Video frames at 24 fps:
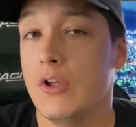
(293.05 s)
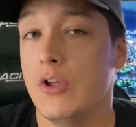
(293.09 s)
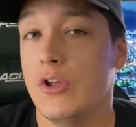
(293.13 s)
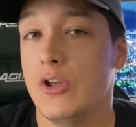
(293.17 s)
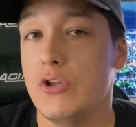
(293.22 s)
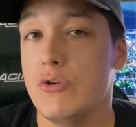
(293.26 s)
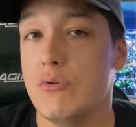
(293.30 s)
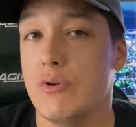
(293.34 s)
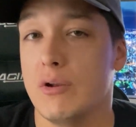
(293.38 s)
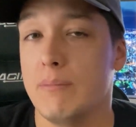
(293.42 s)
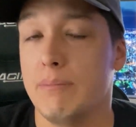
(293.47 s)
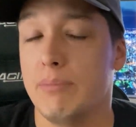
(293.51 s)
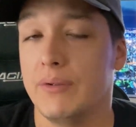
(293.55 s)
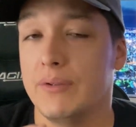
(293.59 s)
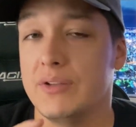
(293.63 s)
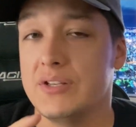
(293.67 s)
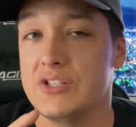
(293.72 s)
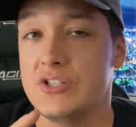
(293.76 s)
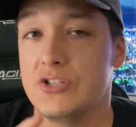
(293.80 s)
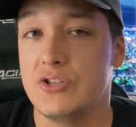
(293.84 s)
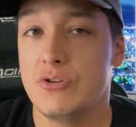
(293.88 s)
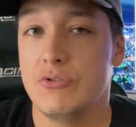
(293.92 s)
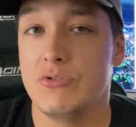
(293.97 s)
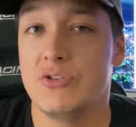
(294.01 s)
You want to build
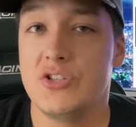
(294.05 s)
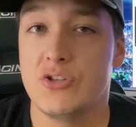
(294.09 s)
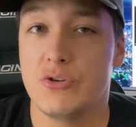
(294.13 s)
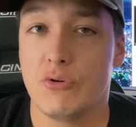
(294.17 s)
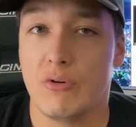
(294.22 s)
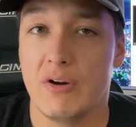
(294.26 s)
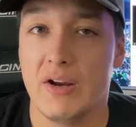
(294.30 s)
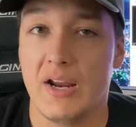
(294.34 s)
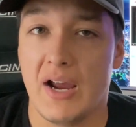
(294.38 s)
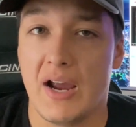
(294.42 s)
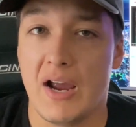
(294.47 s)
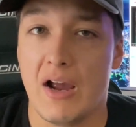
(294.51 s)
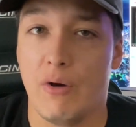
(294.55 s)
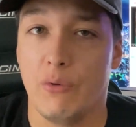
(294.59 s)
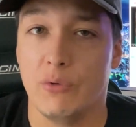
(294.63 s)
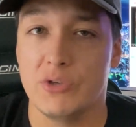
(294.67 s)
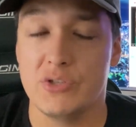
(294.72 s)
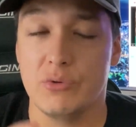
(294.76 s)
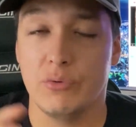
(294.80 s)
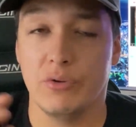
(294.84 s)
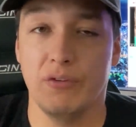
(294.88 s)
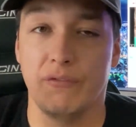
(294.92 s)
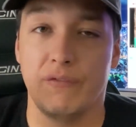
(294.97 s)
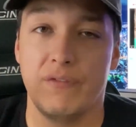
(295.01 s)
this 2-story
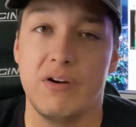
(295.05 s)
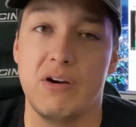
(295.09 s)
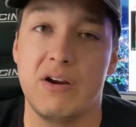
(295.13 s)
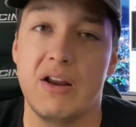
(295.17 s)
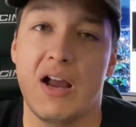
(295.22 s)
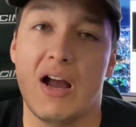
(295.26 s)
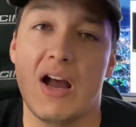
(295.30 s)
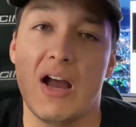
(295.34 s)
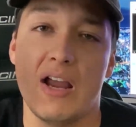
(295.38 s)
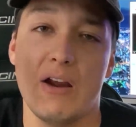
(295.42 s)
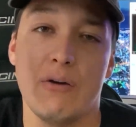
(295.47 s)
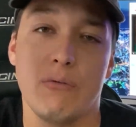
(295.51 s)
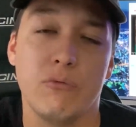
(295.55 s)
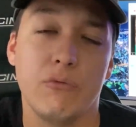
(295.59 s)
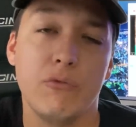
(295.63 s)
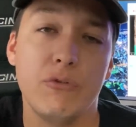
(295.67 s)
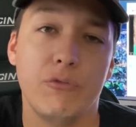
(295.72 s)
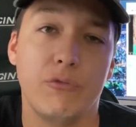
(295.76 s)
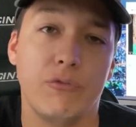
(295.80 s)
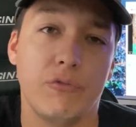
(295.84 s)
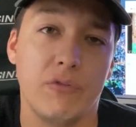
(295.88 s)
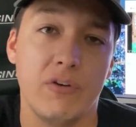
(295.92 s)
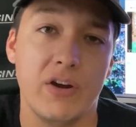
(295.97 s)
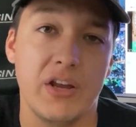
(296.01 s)
house with a very high
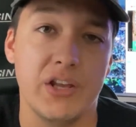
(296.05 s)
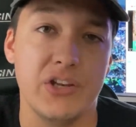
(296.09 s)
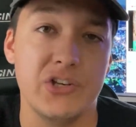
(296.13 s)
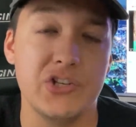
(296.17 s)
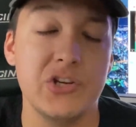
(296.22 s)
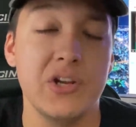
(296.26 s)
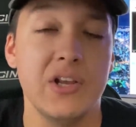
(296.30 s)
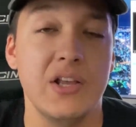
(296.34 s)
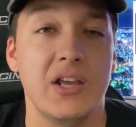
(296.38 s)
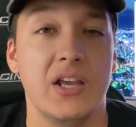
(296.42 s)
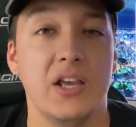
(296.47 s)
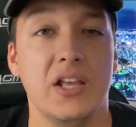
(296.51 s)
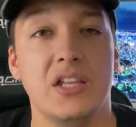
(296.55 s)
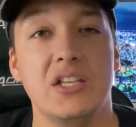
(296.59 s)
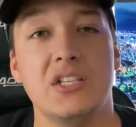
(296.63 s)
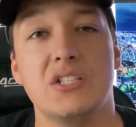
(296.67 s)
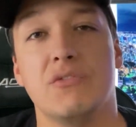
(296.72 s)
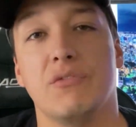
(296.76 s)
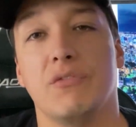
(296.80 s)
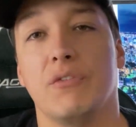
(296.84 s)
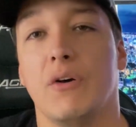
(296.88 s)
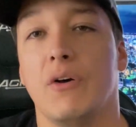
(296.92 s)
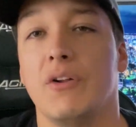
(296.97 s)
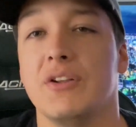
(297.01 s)
roof ridge and these
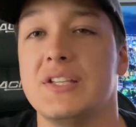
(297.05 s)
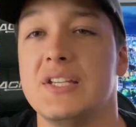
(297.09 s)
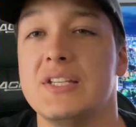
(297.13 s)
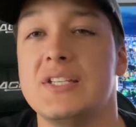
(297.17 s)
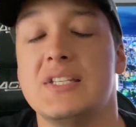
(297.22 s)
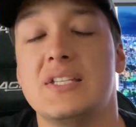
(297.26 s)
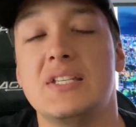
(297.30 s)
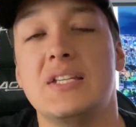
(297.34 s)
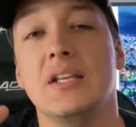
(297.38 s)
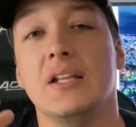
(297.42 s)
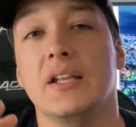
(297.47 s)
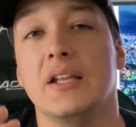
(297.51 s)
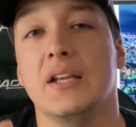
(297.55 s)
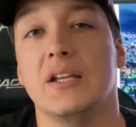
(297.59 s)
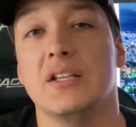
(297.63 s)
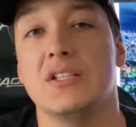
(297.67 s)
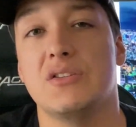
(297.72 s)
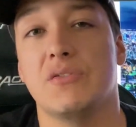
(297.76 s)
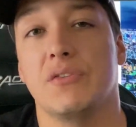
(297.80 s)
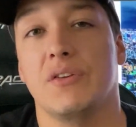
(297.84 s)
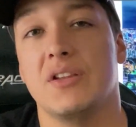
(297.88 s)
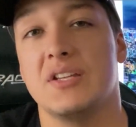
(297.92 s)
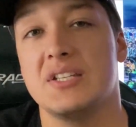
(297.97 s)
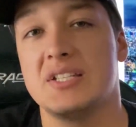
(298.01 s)
vaulted ceilings
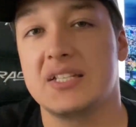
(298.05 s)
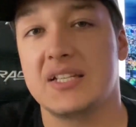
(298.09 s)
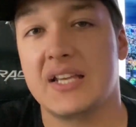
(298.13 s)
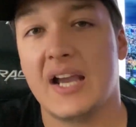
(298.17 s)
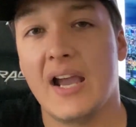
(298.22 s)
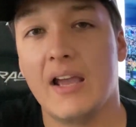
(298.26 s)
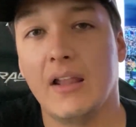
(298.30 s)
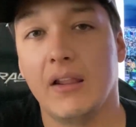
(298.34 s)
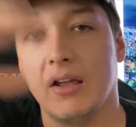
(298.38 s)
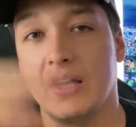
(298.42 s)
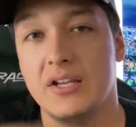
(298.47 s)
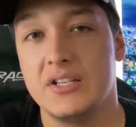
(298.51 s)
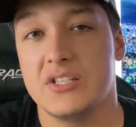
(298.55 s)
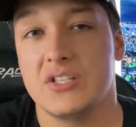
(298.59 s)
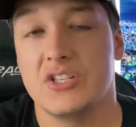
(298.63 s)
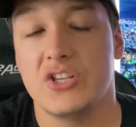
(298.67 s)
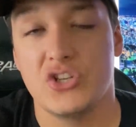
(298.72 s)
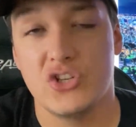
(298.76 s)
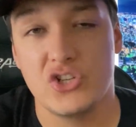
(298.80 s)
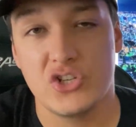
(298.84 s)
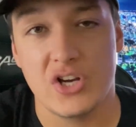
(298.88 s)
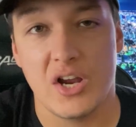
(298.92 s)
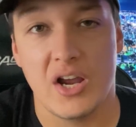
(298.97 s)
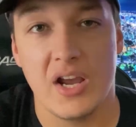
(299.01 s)
for the skylights to
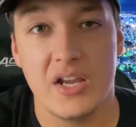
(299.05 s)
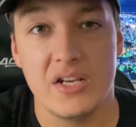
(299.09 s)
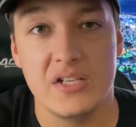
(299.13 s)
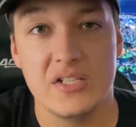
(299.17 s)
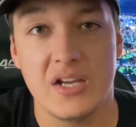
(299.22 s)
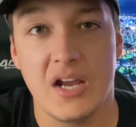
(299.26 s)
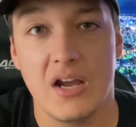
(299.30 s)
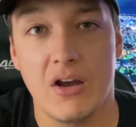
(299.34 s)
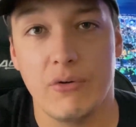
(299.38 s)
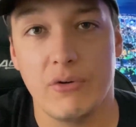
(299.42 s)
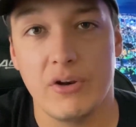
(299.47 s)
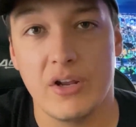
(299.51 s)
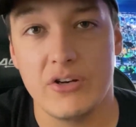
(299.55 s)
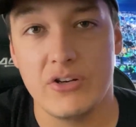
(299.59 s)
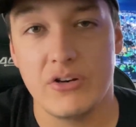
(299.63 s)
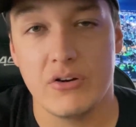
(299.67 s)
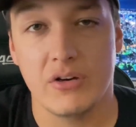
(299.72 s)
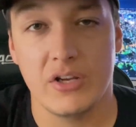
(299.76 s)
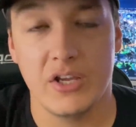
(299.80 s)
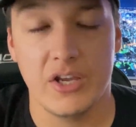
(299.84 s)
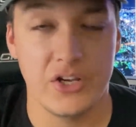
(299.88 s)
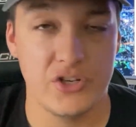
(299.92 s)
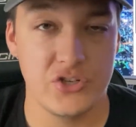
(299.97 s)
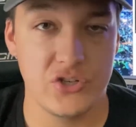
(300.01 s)
shine down on your
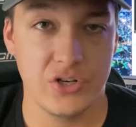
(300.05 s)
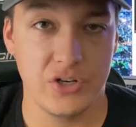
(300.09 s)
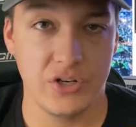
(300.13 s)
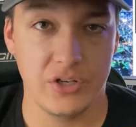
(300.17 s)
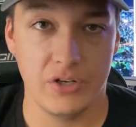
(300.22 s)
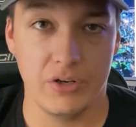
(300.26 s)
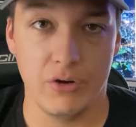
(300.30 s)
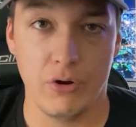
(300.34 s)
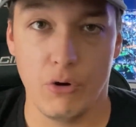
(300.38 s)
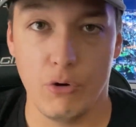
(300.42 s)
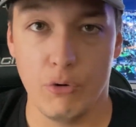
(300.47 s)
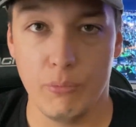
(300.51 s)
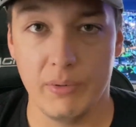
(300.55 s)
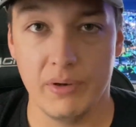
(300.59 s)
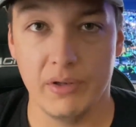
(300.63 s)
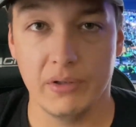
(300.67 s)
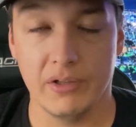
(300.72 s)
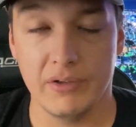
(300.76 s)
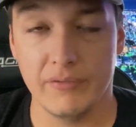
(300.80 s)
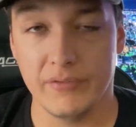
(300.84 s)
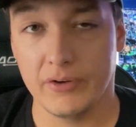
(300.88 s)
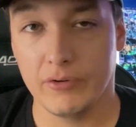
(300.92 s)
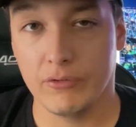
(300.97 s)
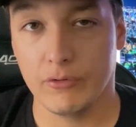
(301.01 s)
kitchen and open
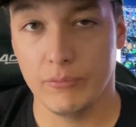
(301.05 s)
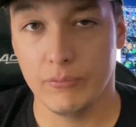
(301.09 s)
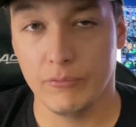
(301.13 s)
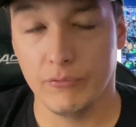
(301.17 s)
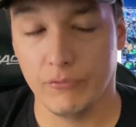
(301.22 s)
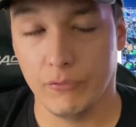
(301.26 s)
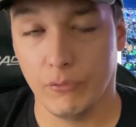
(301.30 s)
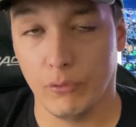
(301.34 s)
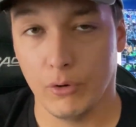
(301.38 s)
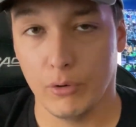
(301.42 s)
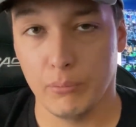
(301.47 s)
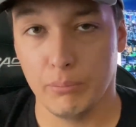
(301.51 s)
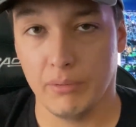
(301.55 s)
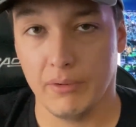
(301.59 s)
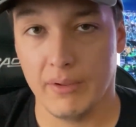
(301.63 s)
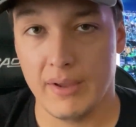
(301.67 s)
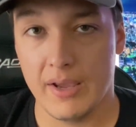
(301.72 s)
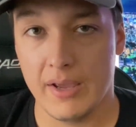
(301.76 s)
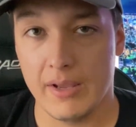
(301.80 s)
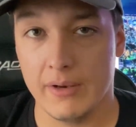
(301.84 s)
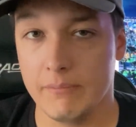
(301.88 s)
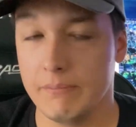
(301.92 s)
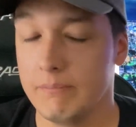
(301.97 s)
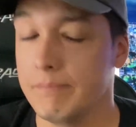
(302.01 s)
living room floor
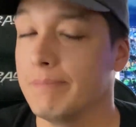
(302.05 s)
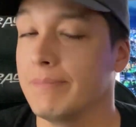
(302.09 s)
plan.